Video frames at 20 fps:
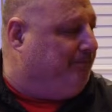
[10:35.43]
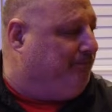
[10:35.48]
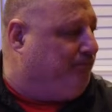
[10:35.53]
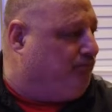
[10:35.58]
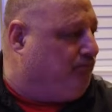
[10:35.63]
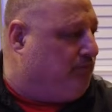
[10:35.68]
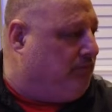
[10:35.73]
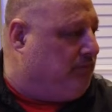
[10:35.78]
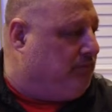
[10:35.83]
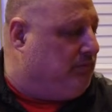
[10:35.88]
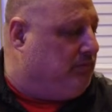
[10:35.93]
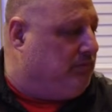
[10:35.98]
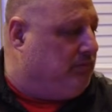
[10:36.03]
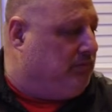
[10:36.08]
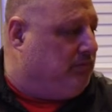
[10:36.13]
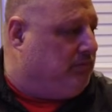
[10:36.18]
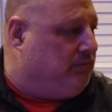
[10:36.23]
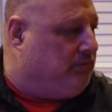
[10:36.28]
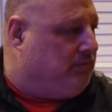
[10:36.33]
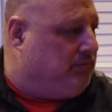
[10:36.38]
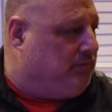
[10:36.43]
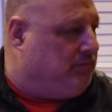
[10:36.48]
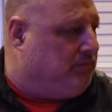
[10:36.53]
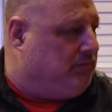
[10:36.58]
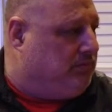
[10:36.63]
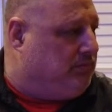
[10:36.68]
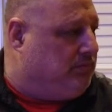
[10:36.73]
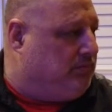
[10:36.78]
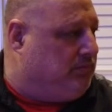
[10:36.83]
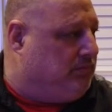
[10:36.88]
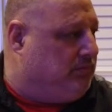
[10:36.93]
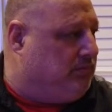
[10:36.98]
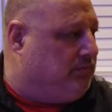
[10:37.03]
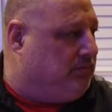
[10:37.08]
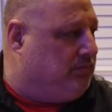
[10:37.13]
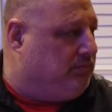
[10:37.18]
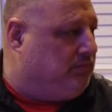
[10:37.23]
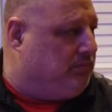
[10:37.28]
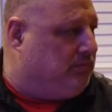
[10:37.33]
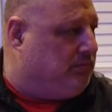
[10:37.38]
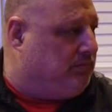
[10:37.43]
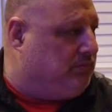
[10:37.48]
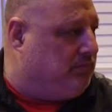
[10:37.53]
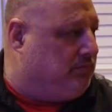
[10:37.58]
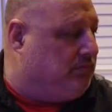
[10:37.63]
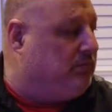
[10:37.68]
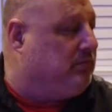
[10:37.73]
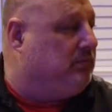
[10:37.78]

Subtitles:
(silent)